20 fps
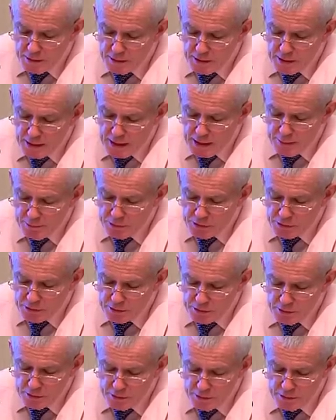
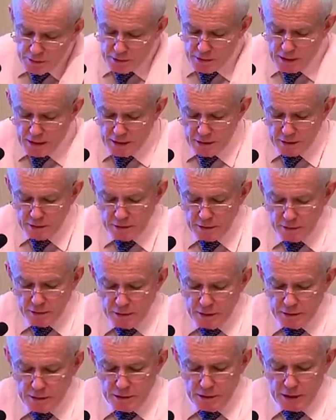AMPS,
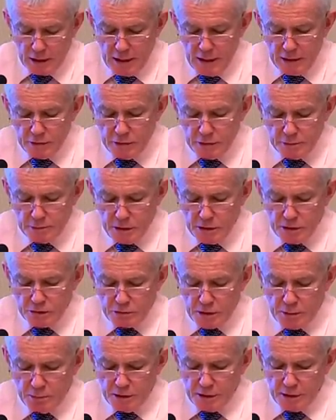the letter is most
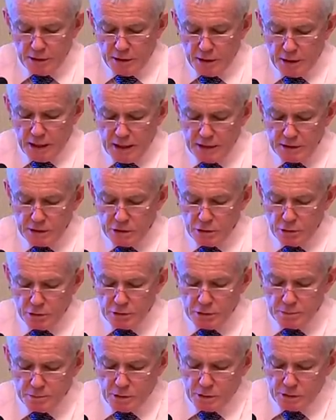troubling, and I'll ask your
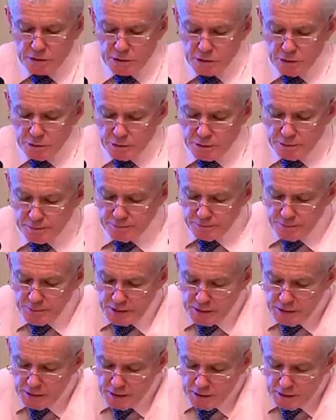response to it.
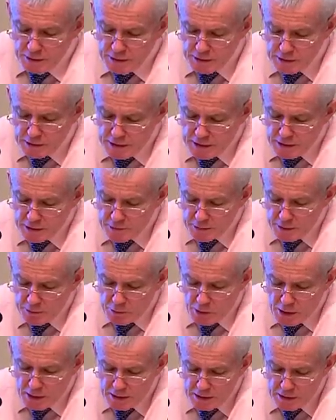This letter has been
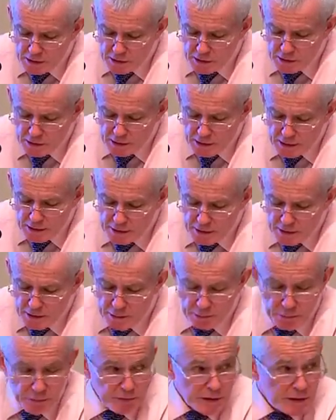widely circulated in
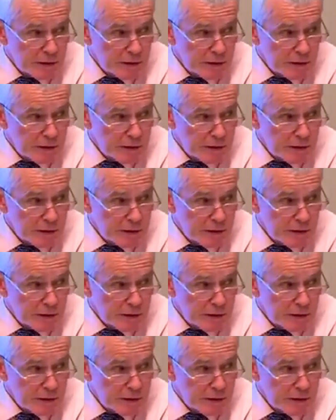the profession.